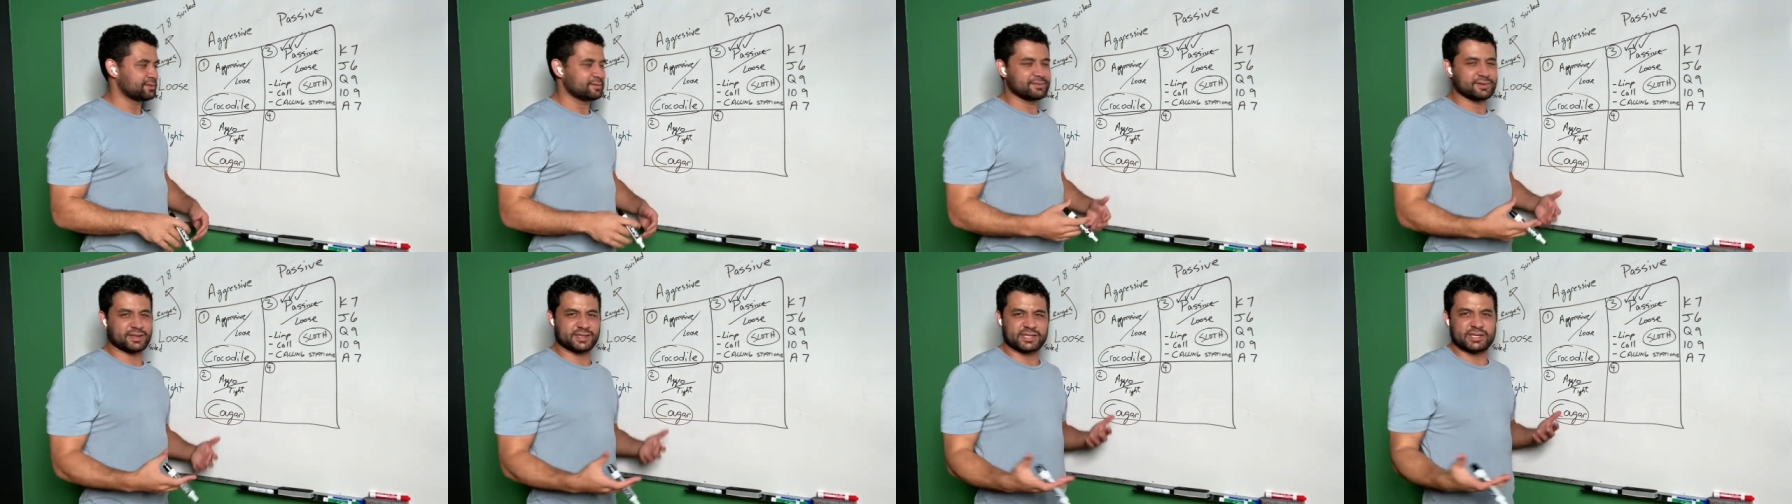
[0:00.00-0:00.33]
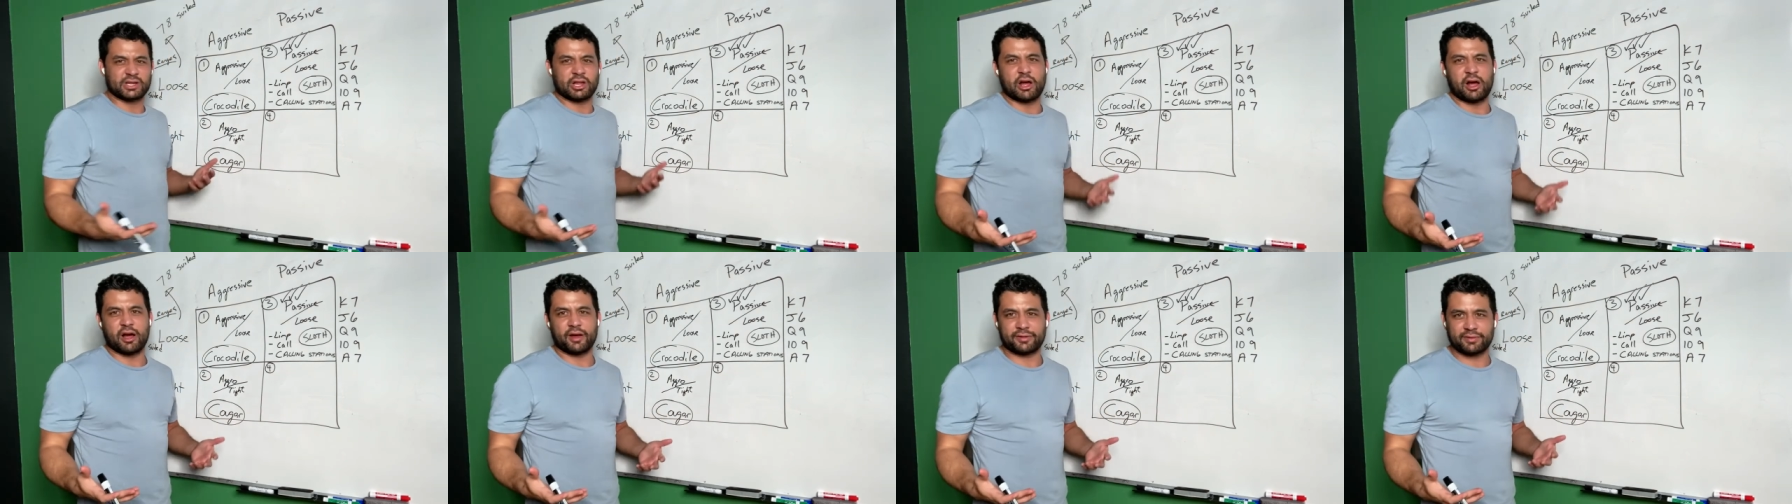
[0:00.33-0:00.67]
the
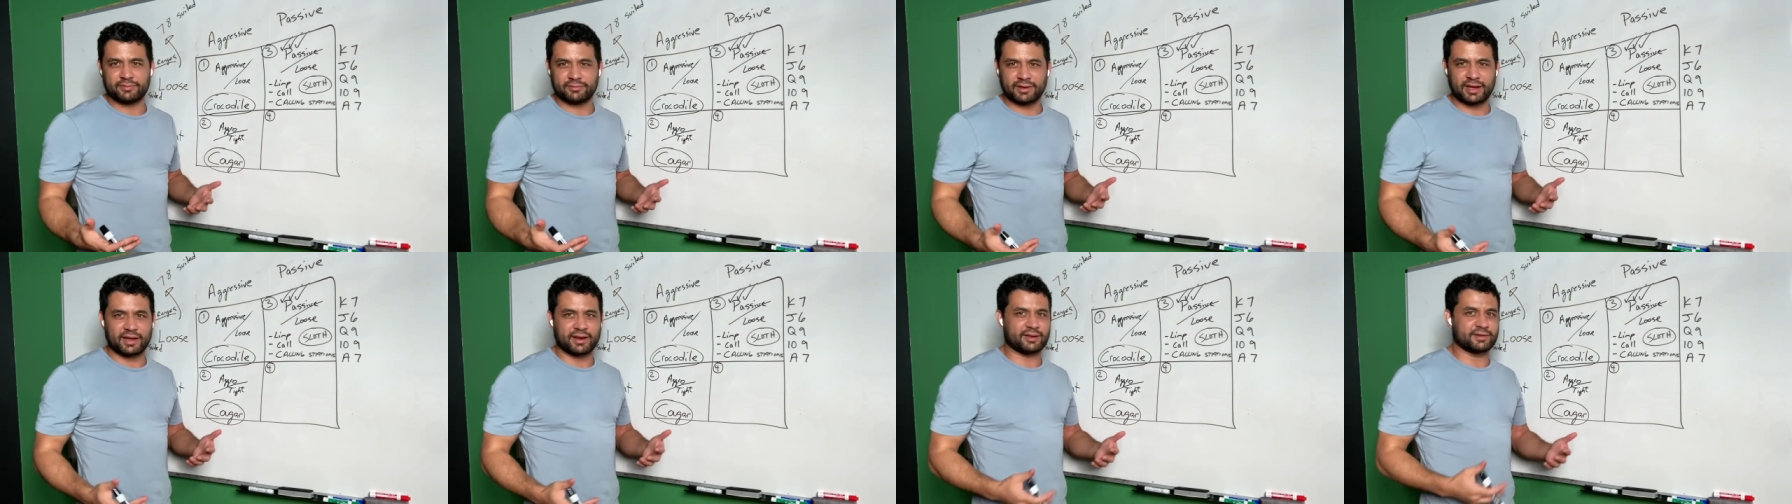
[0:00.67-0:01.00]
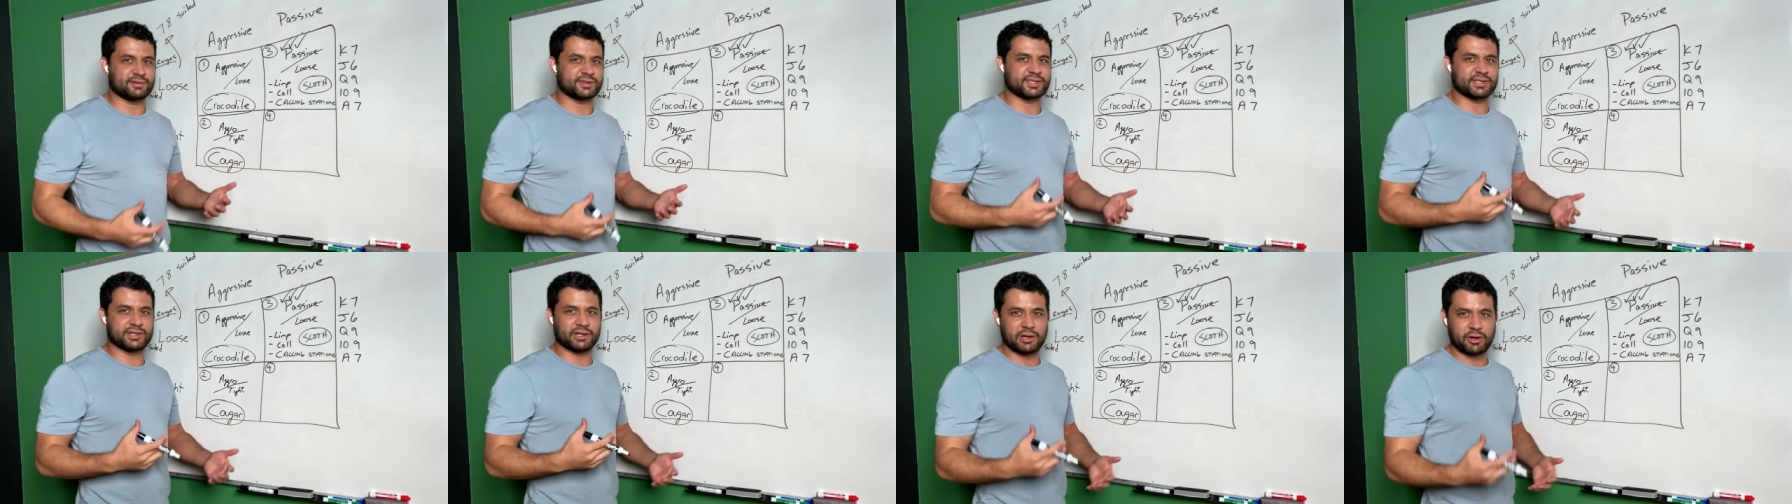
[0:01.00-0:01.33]
sloth, kind
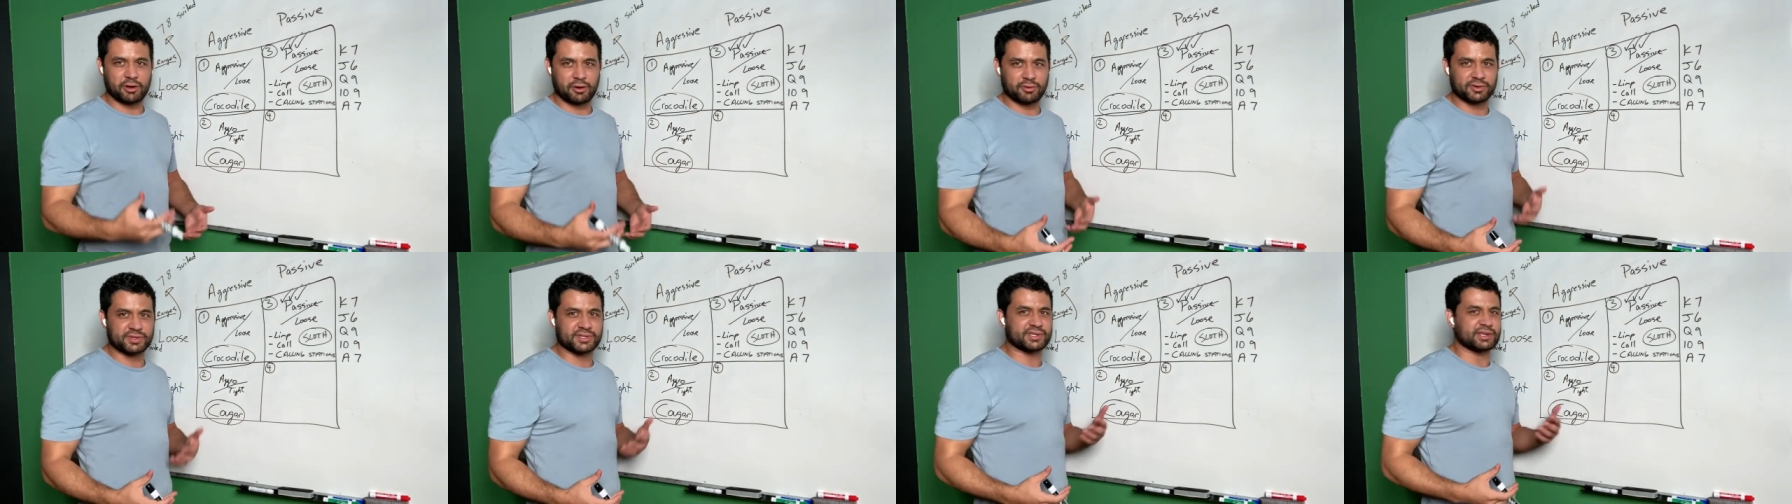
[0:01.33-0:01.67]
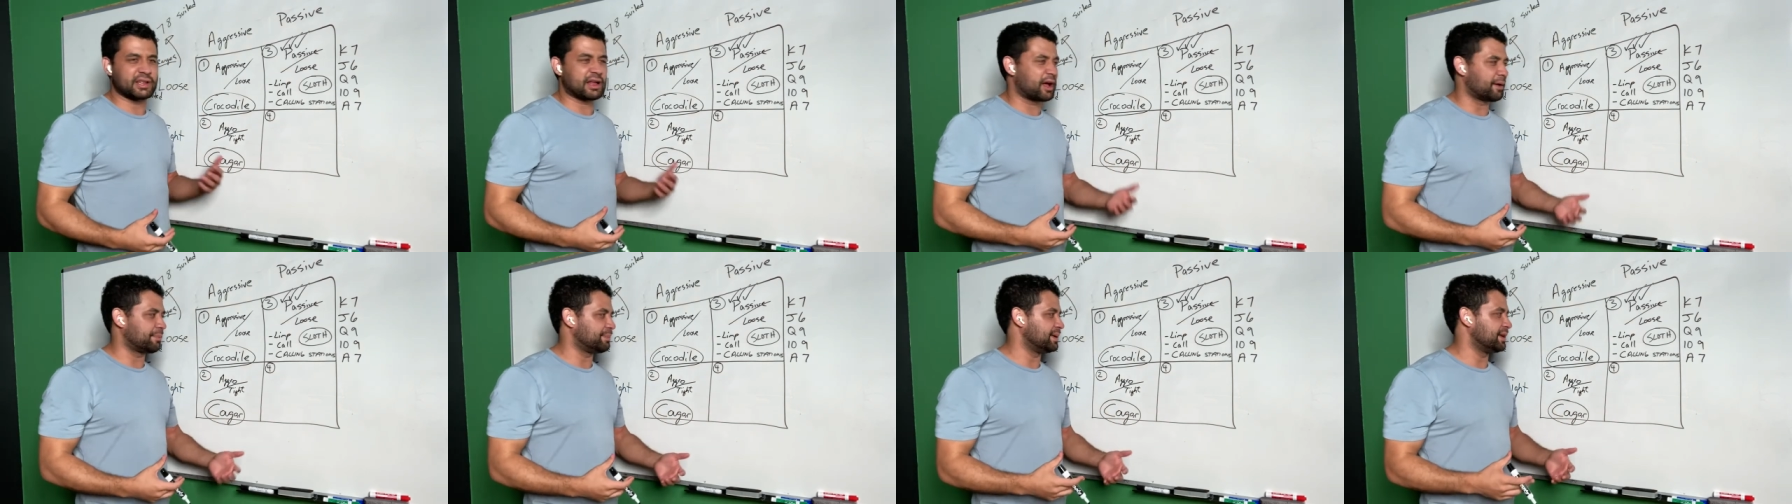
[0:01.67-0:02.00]
of slow,
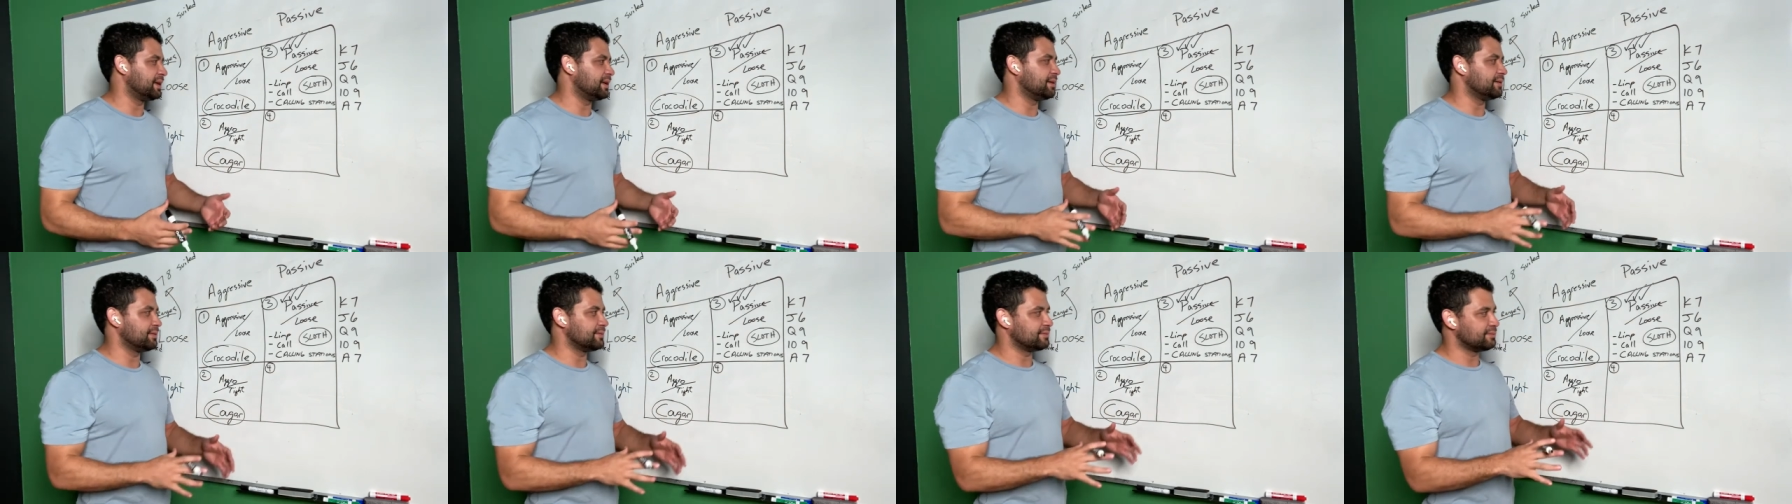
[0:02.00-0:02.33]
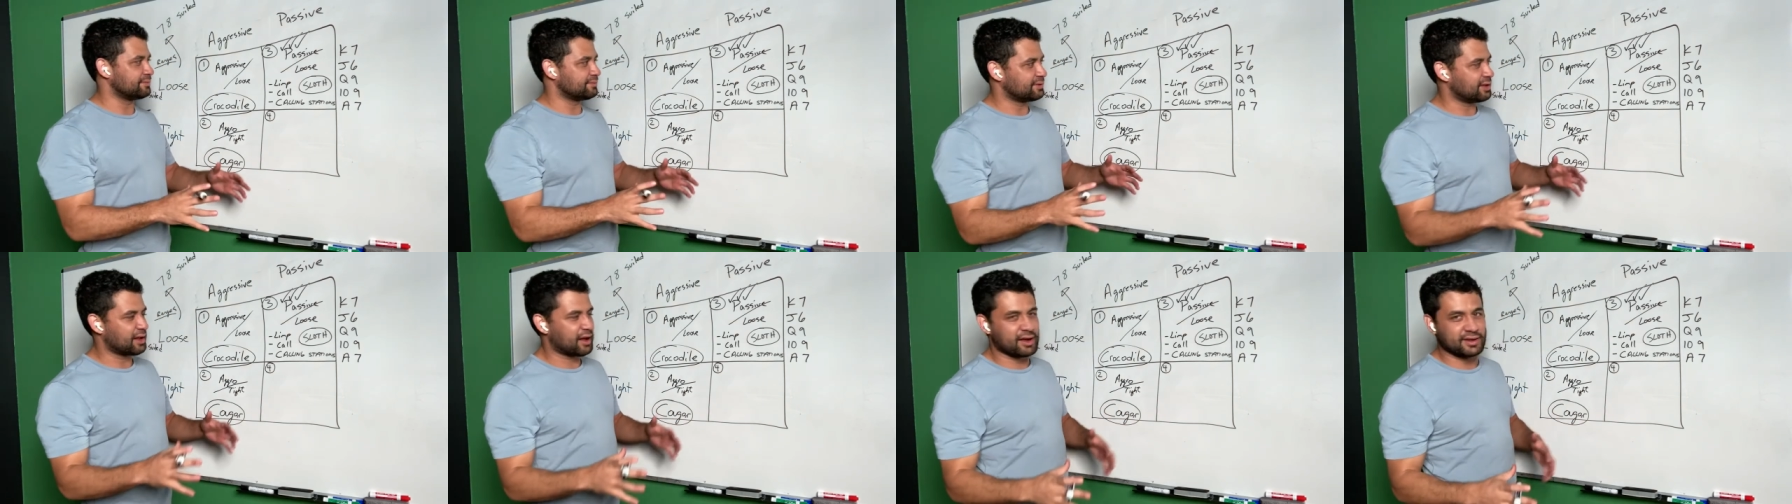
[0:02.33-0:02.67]
sloppy,
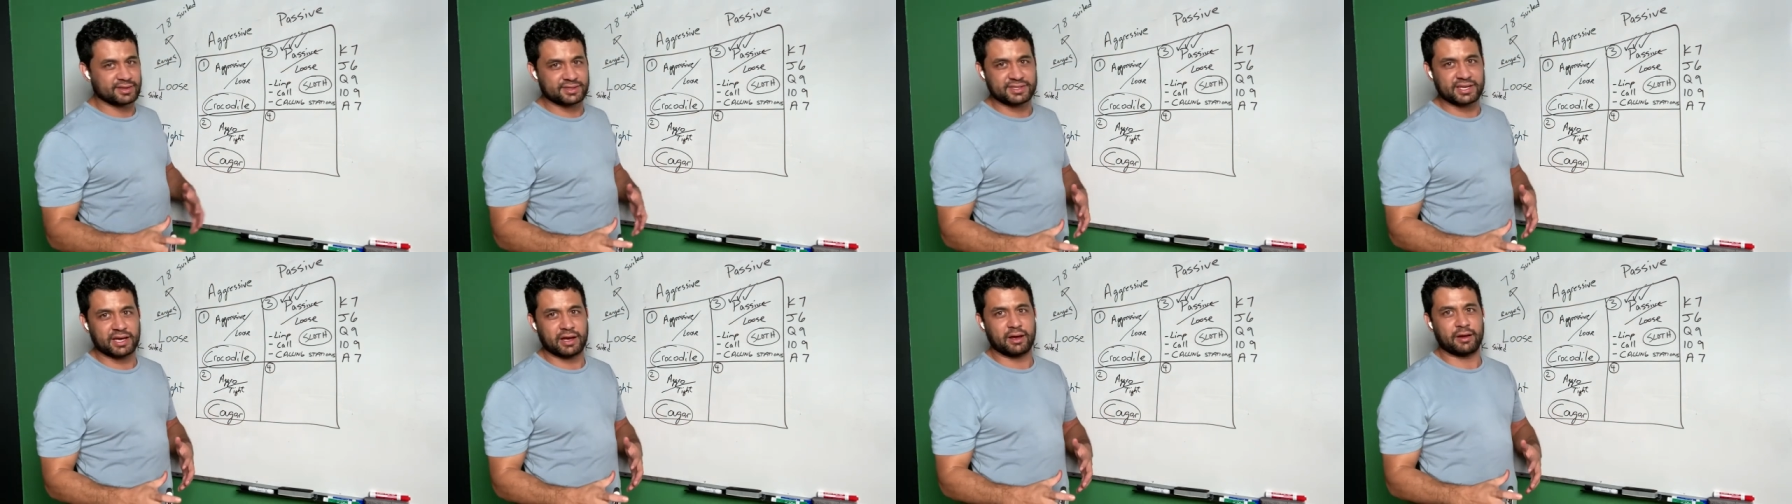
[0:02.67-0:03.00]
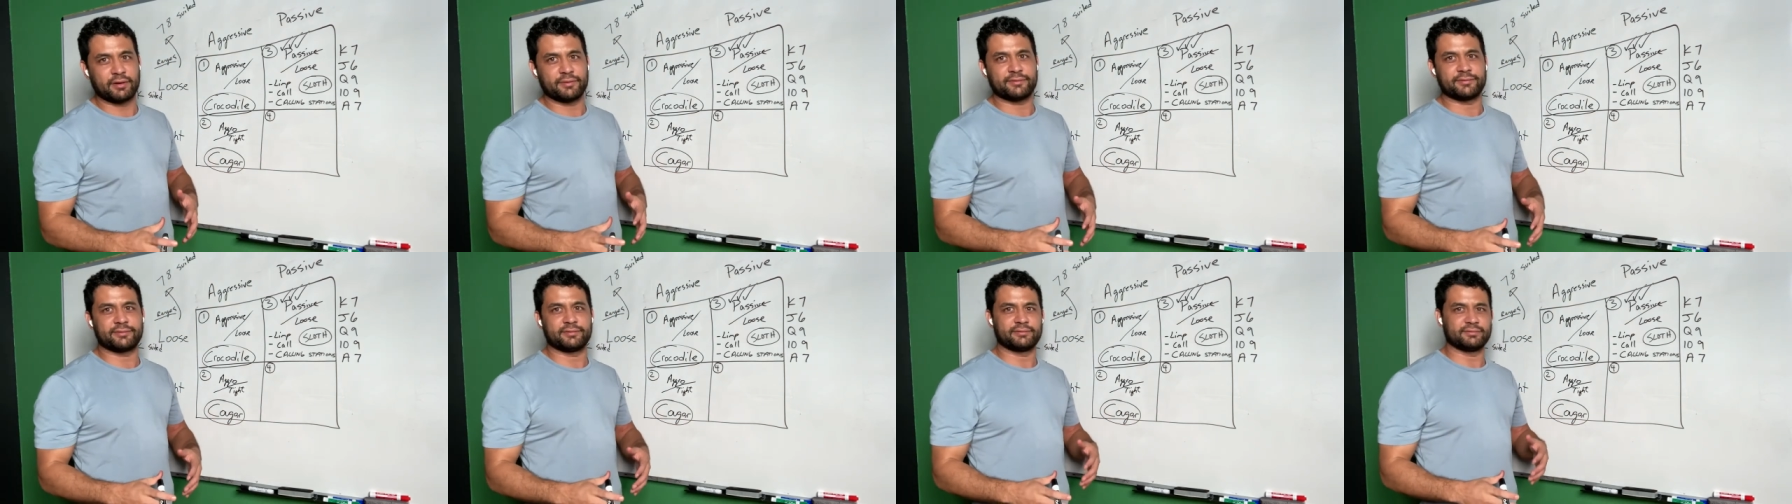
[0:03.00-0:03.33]
not
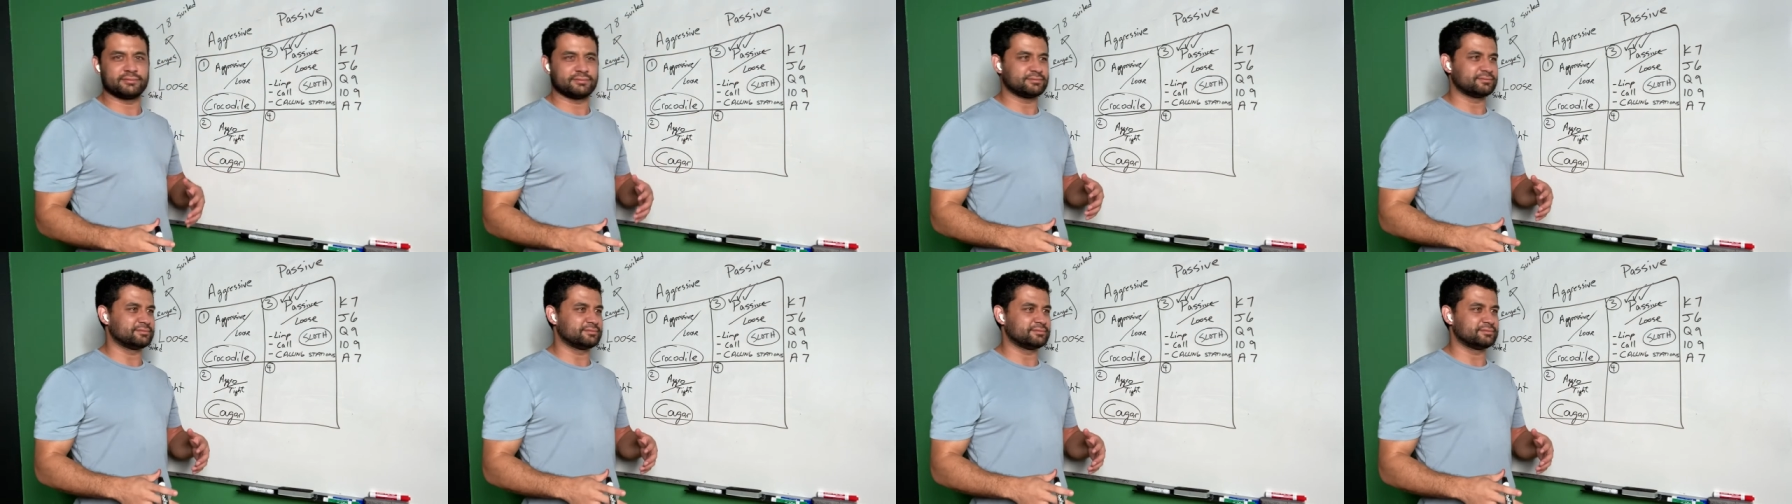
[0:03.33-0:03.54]
tough,